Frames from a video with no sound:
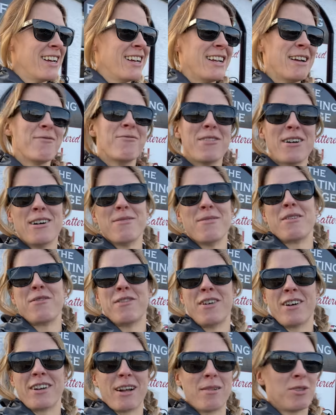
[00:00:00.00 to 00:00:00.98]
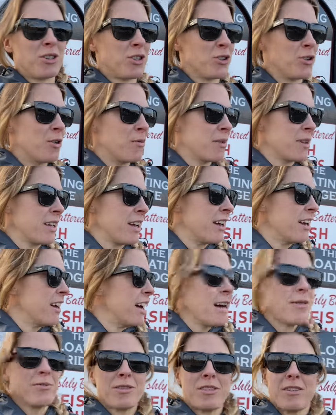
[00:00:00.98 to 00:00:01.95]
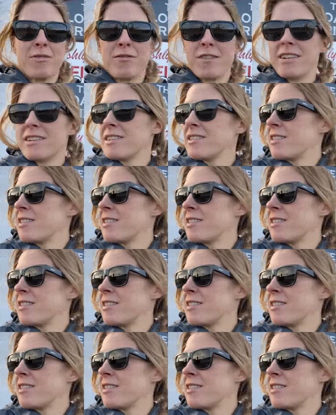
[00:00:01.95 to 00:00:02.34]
It will be fun, I'm sure, but yeah, absolutely freezing.